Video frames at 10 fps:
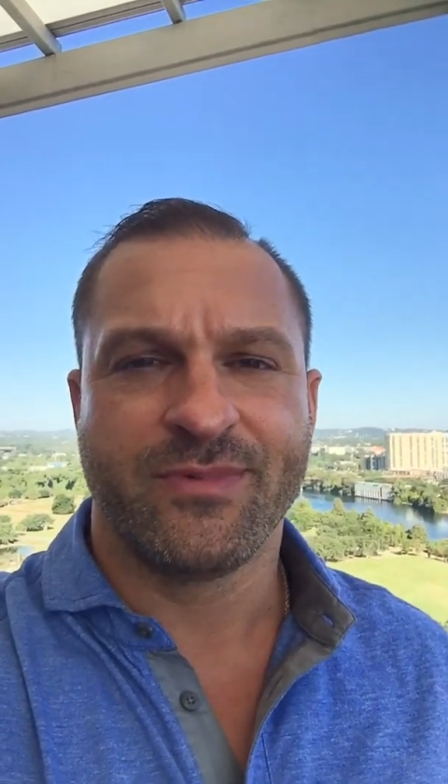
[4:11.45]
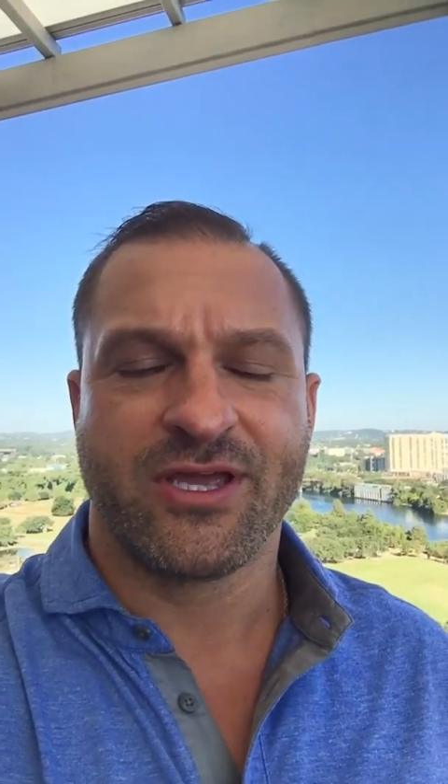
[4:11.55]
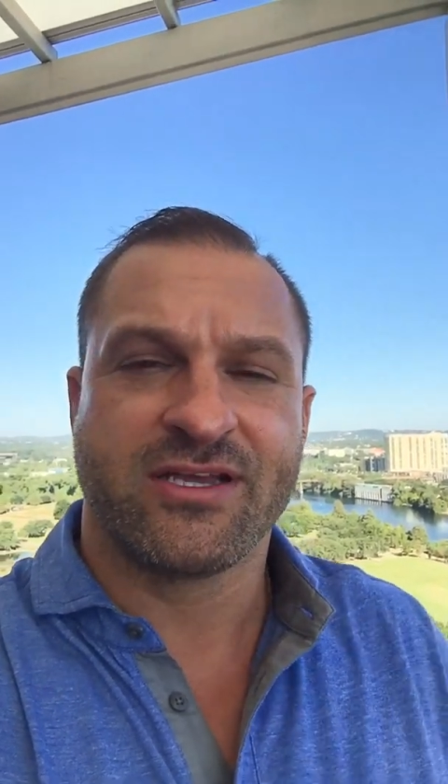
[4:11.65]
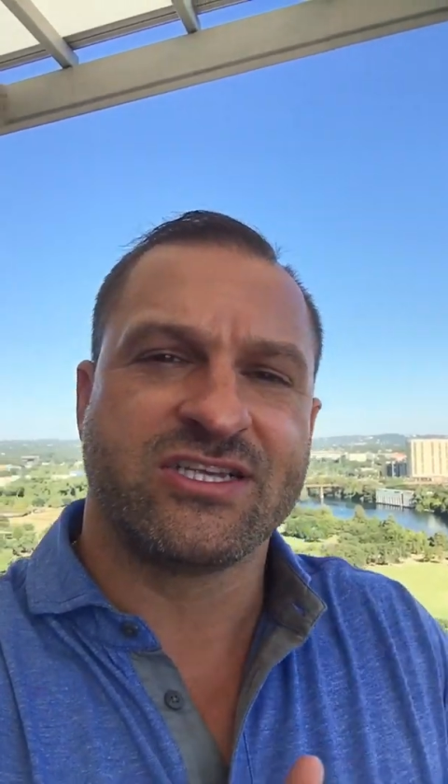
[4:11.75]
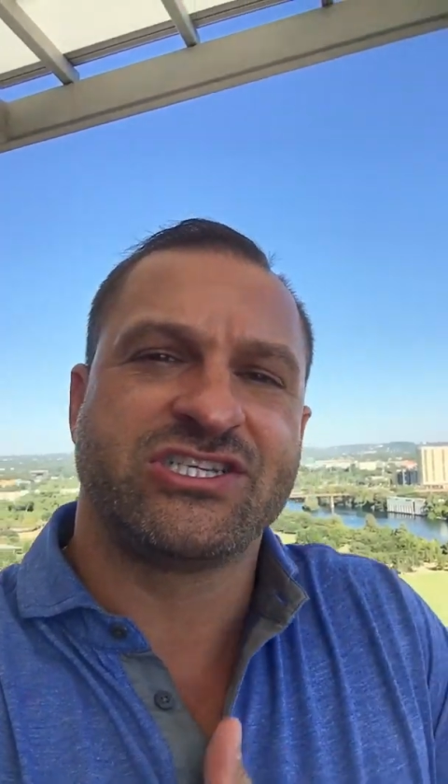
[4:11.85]

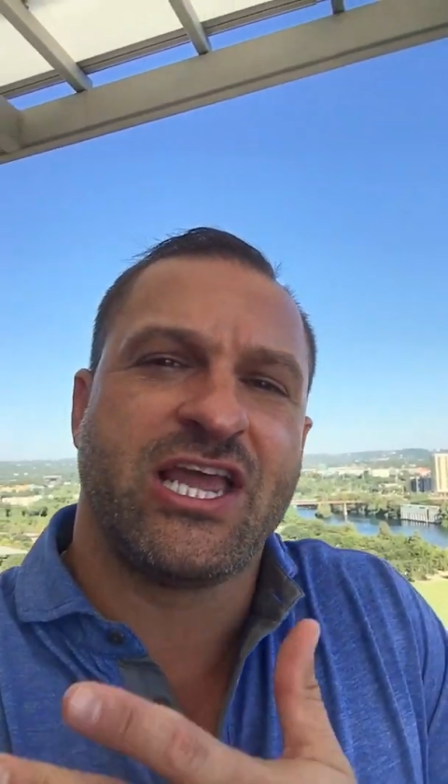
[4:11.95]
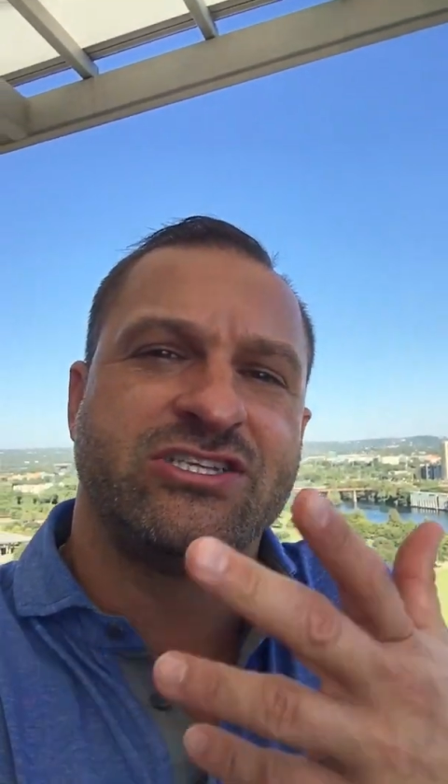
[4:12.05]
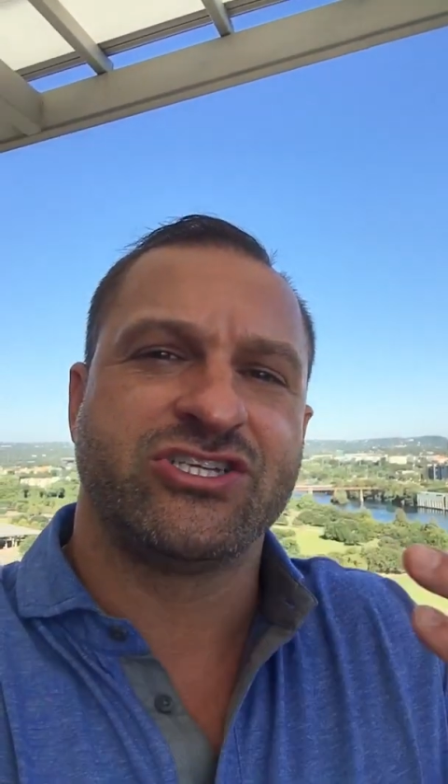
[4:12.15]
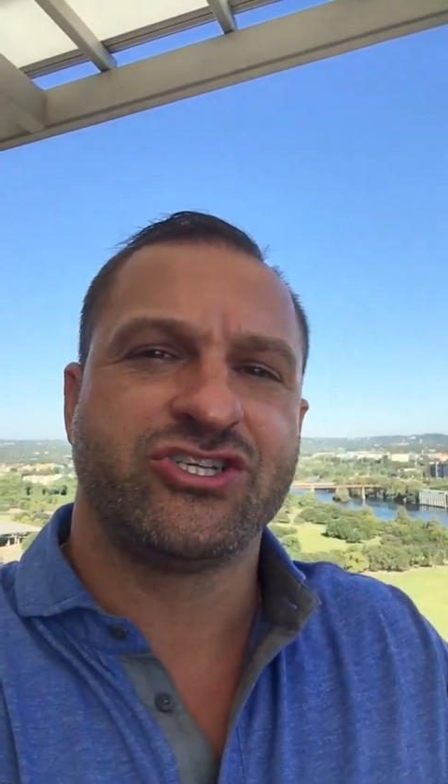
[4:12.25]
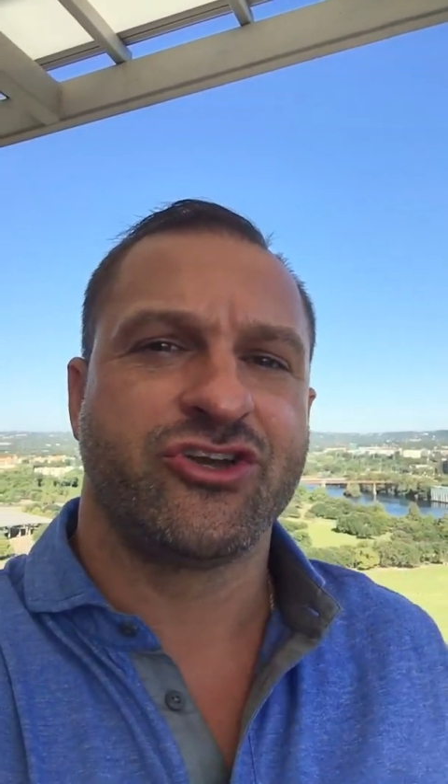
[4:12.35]
because of
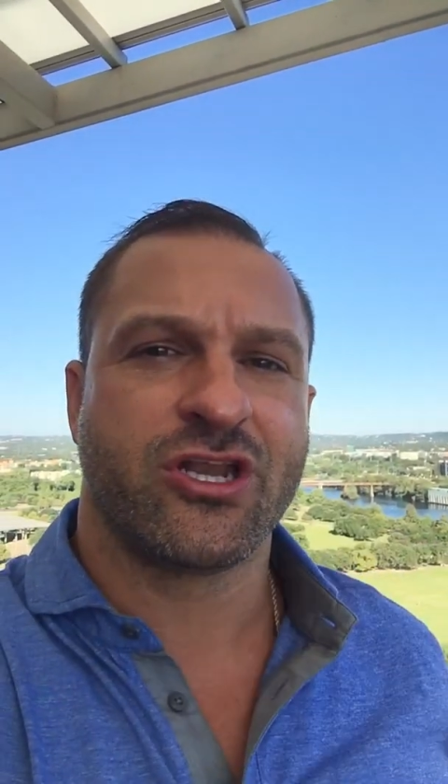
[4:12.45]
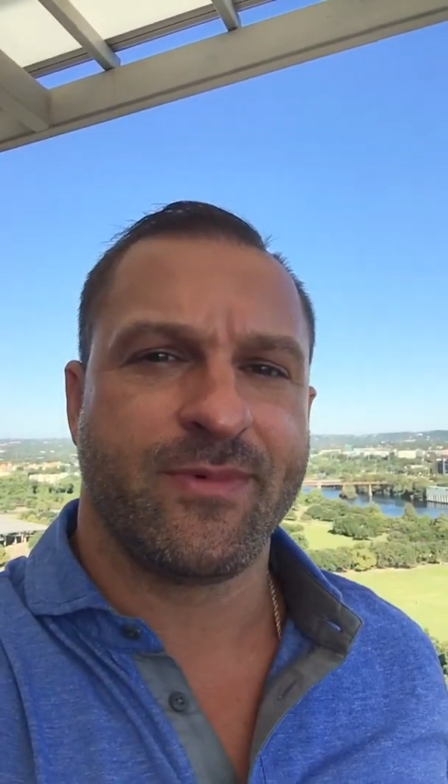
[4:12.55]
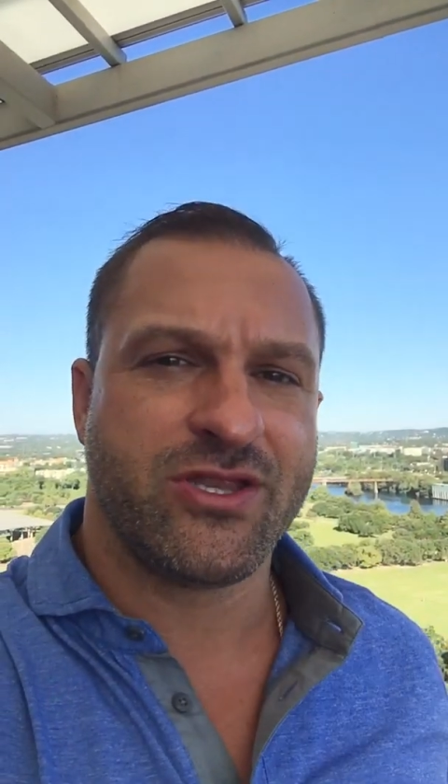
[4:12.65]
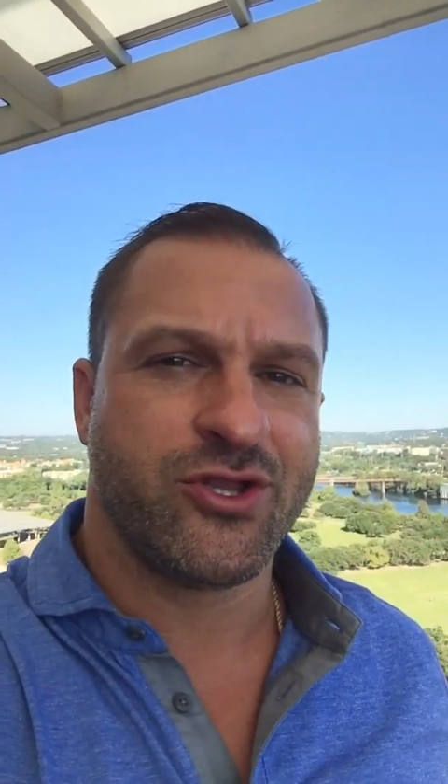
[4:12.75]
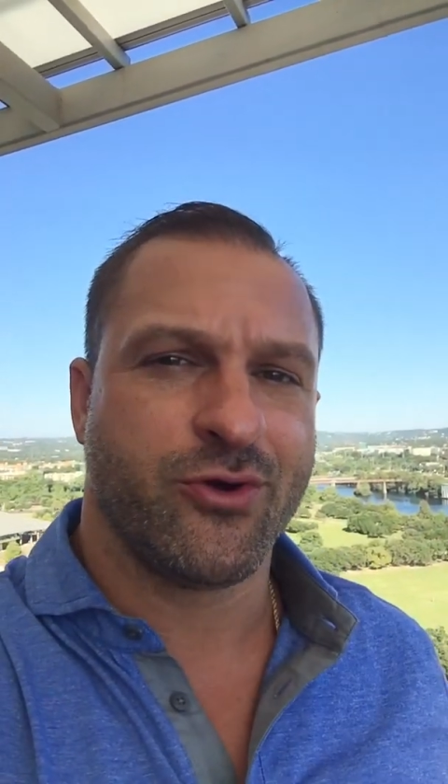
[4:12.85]
changes you could
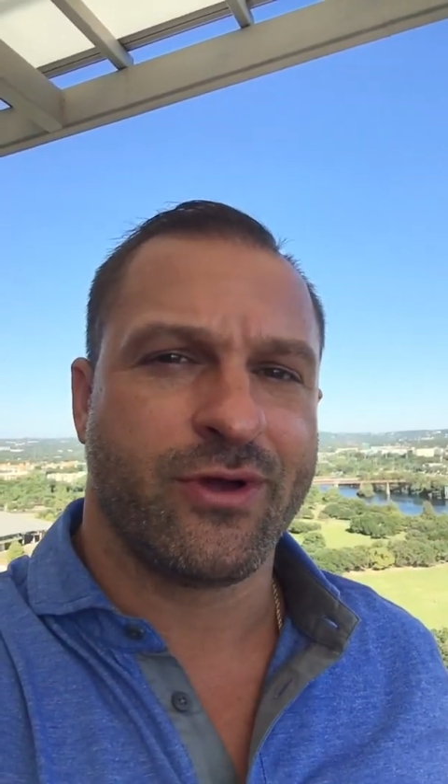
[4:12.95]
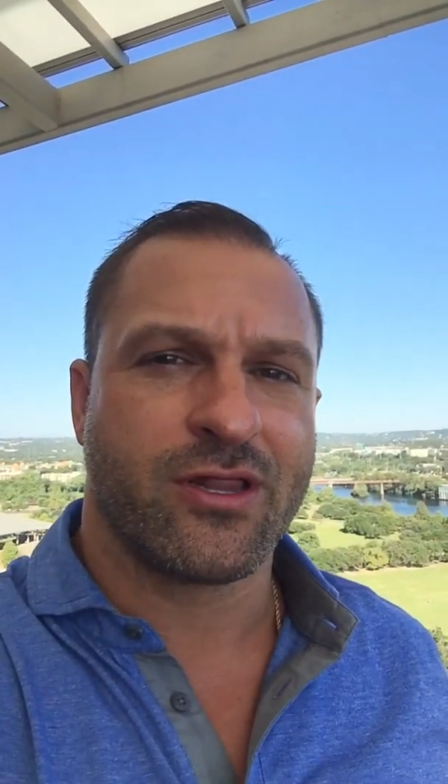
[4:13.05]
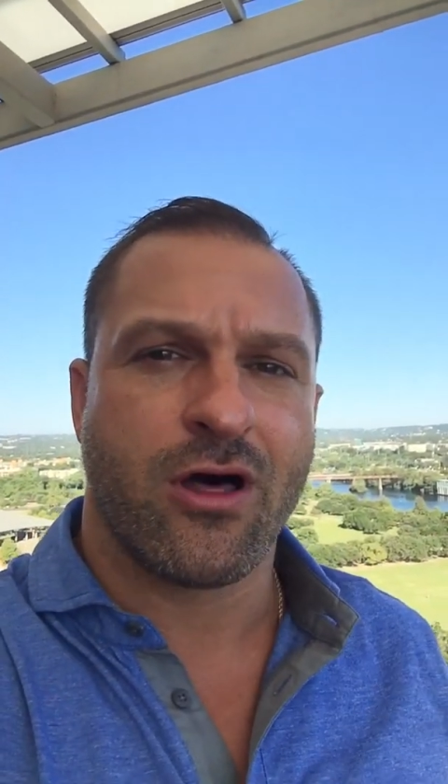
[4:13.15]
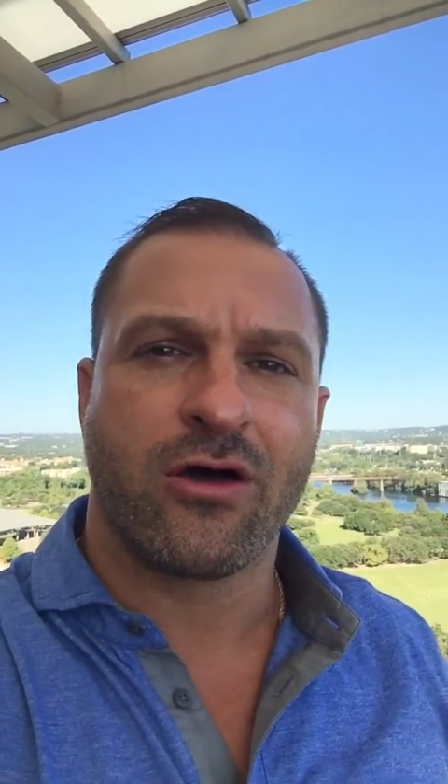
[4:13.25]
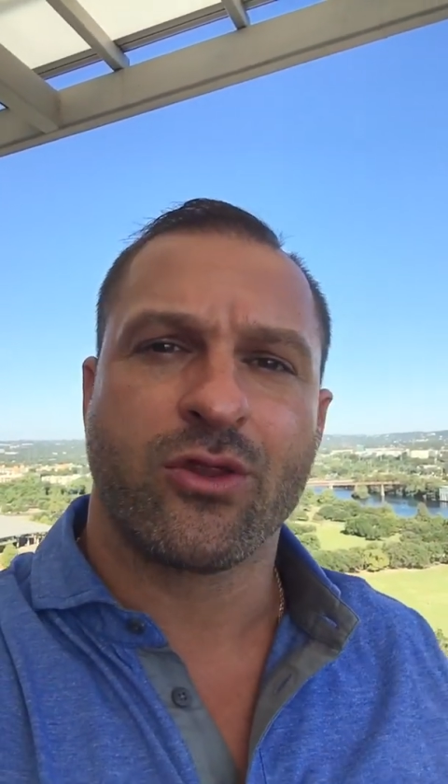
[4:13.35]
have been doing
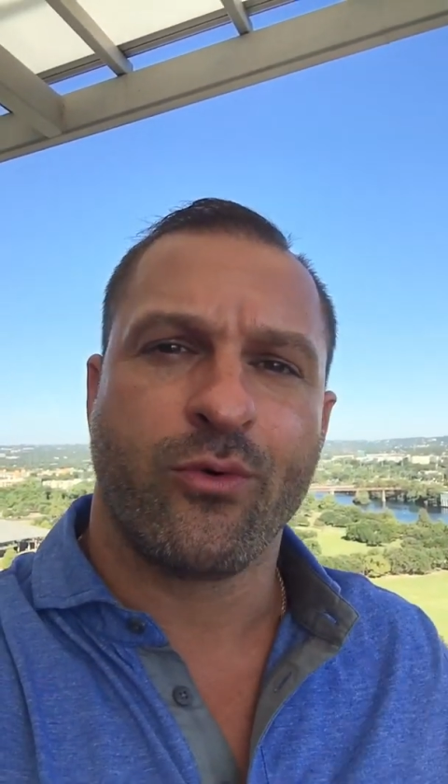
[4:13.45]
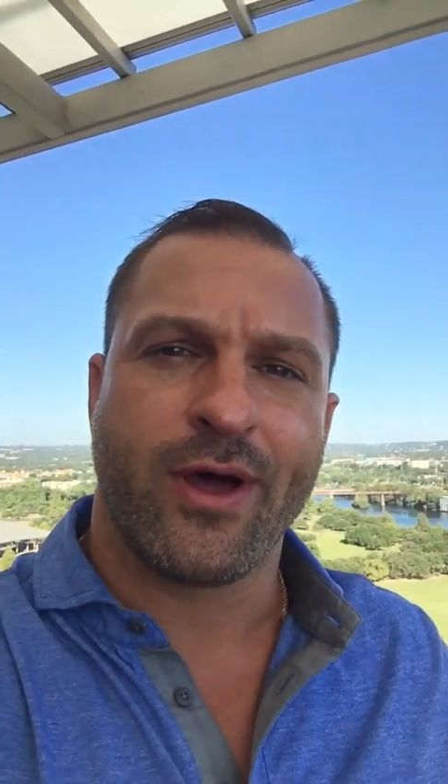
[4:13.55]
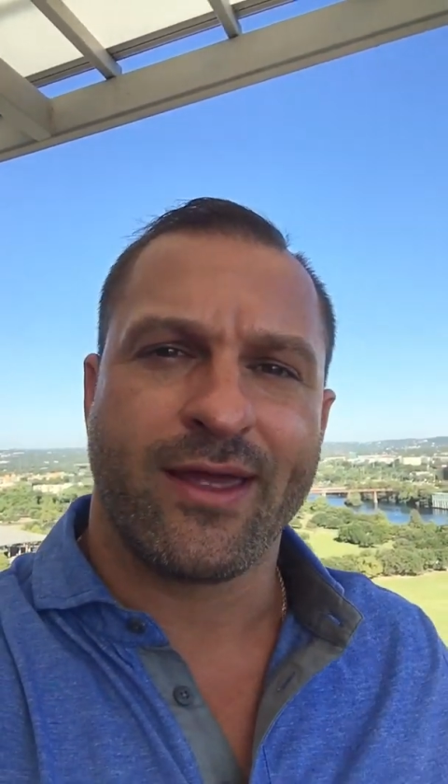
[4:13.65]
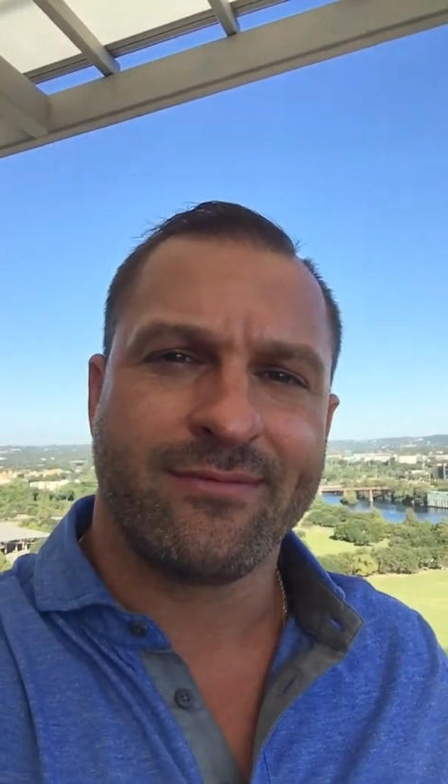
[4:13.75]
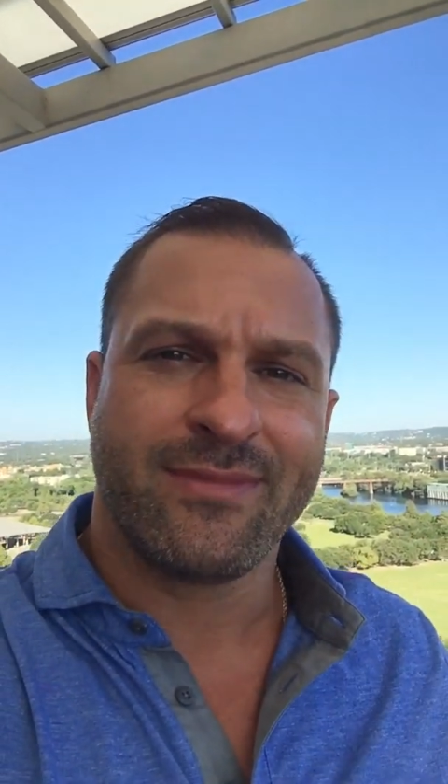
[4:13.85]
along the
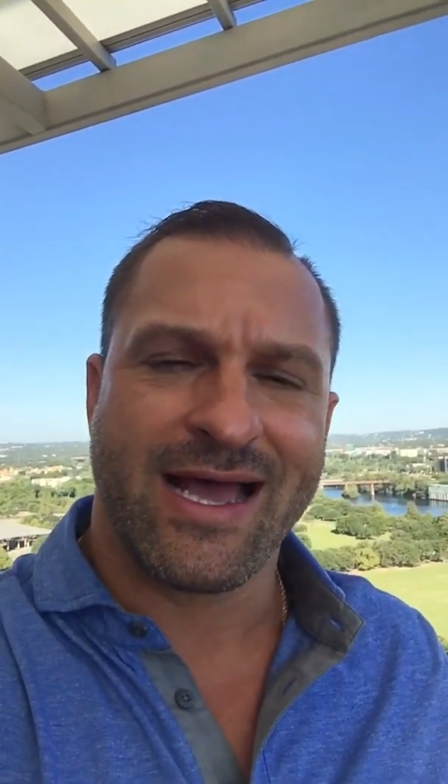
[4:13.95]
way.